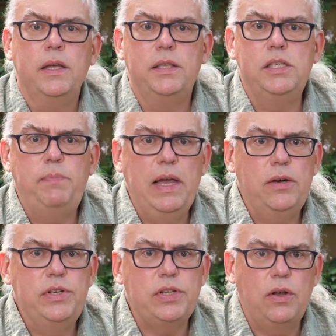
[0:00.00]
These
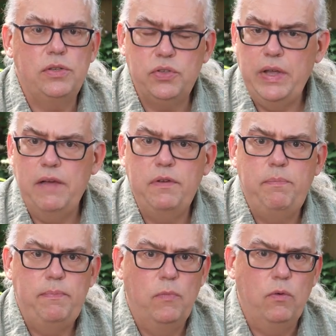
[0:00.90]
batteries also have a
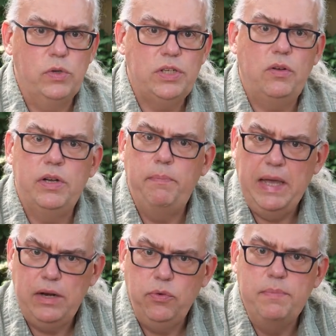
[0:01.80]
what's called a
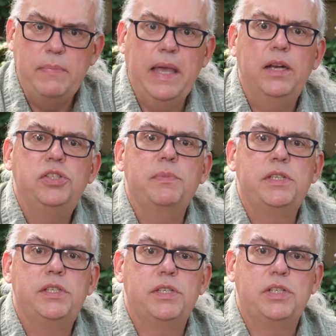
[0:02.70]
battery management
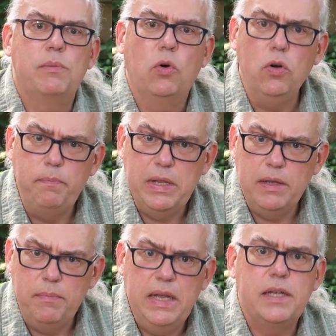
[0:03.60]
system, or B
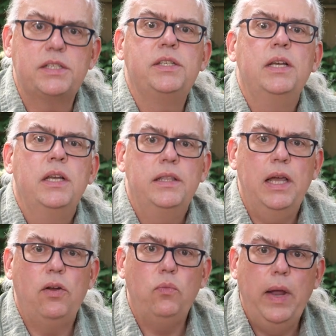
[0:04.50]
M S,
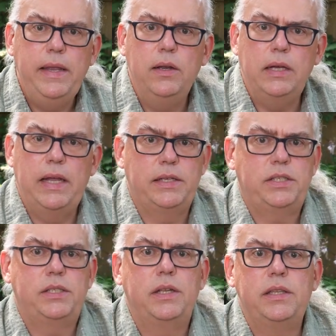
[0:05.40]
that
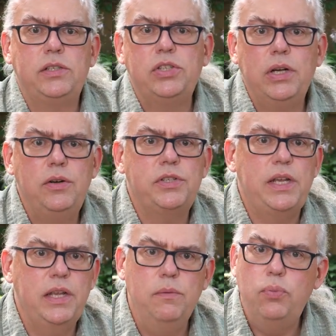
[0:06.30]
regulates the charge
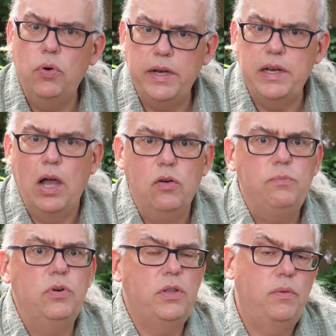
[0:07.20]
input and
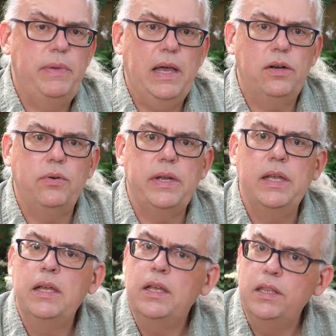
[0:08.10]
output of the battery.
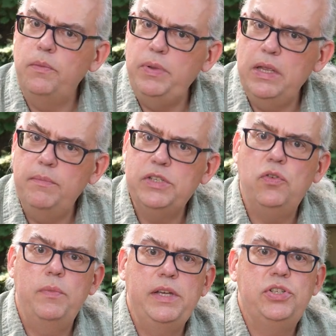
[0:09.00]
The B M S
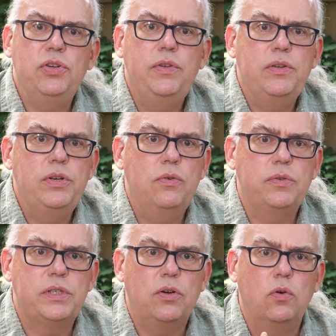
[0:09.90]
will make sure you
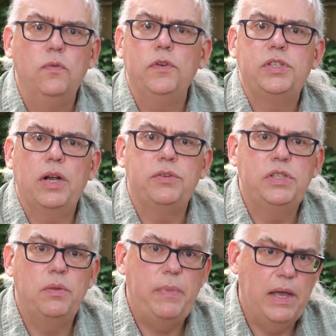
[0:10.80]
don't
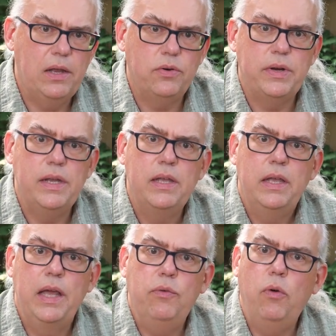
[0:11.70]
overcharge the battery,
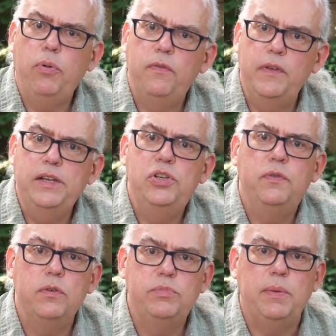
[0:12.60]
and it will prevent you
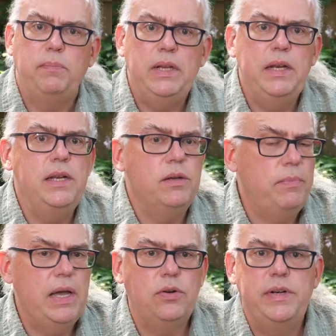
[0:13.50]
from depleting the
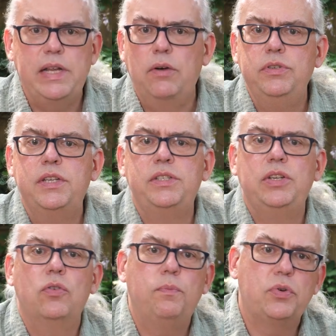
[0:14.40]
battery down to
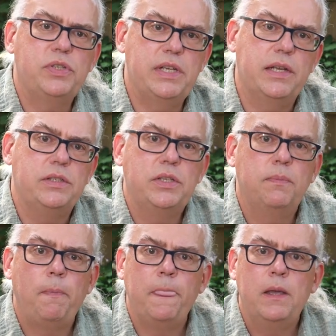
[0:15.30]
zero percent.
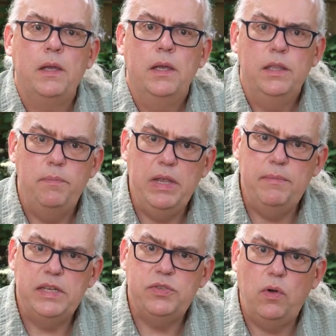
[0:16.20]
The B
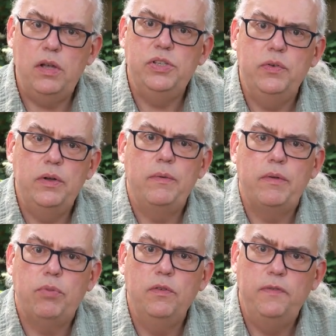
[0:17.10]
M S will also
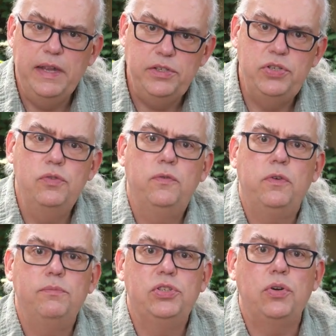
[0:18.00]
prevent you
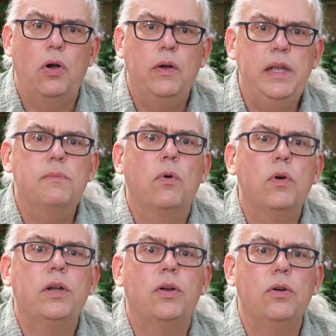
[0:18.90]
from drawing
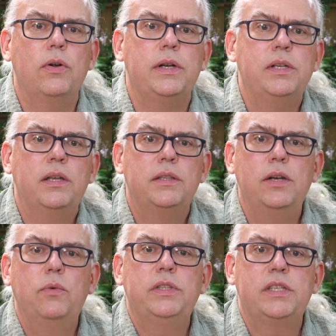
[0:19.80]
more current
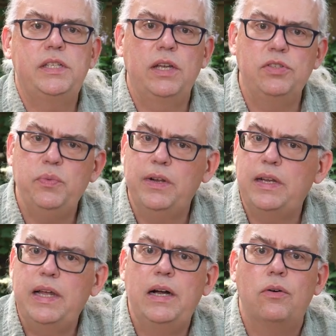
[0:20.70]
than what the cells will
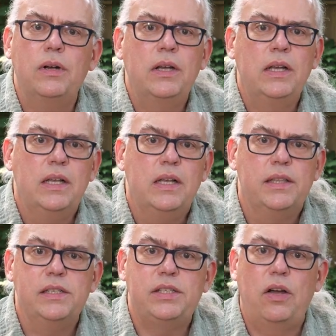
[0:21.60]
allow.
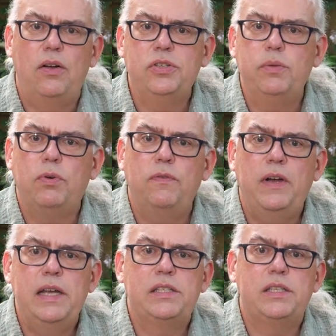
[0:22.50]
This also
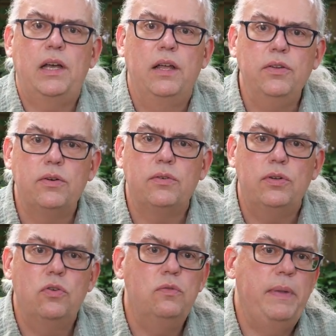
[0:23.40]
provides other
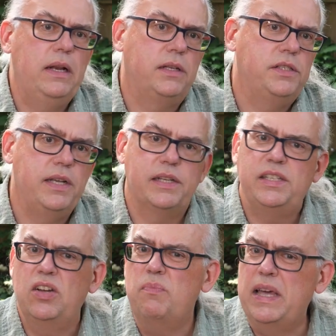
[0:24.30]
load balancing and
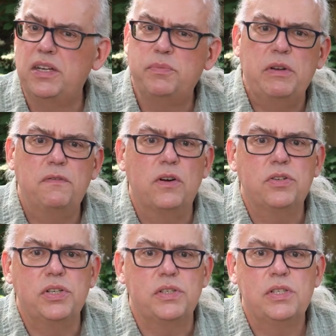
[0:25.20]
cell management
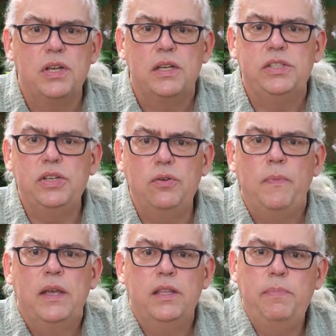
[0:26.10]
functions. So
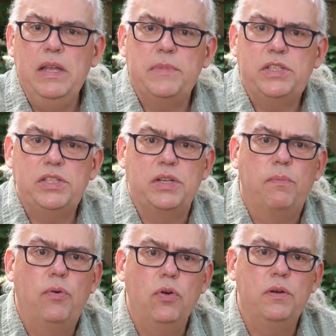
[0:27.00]
the B M S is an
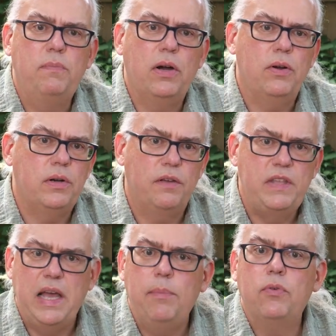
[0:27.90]
important part of
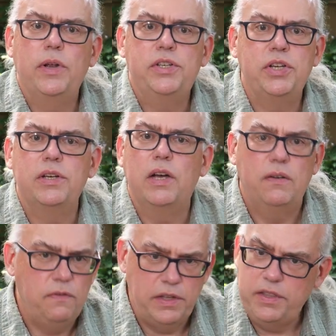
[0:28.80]
the operation
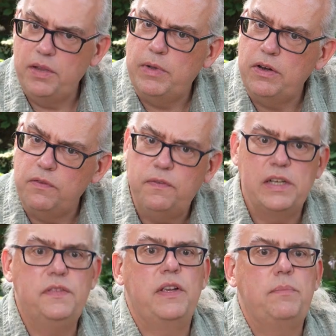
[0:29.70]
of lithium iron
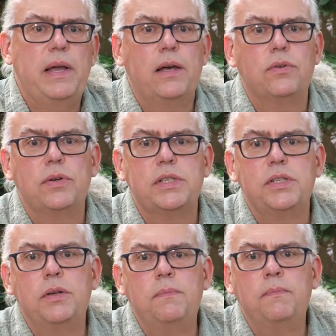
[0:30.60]
phosphate
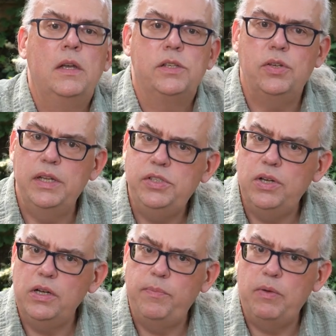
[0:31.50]
batteries. So let's
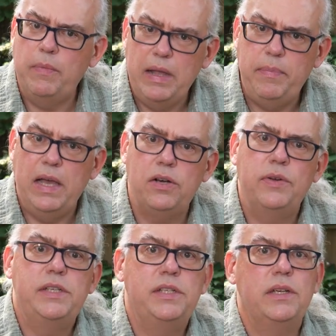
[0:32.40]
talk about my
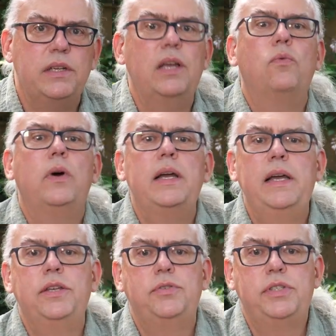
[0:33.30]
batteries and why I
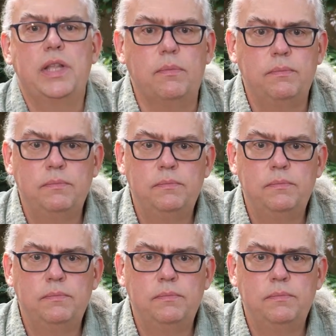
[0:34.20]
use them.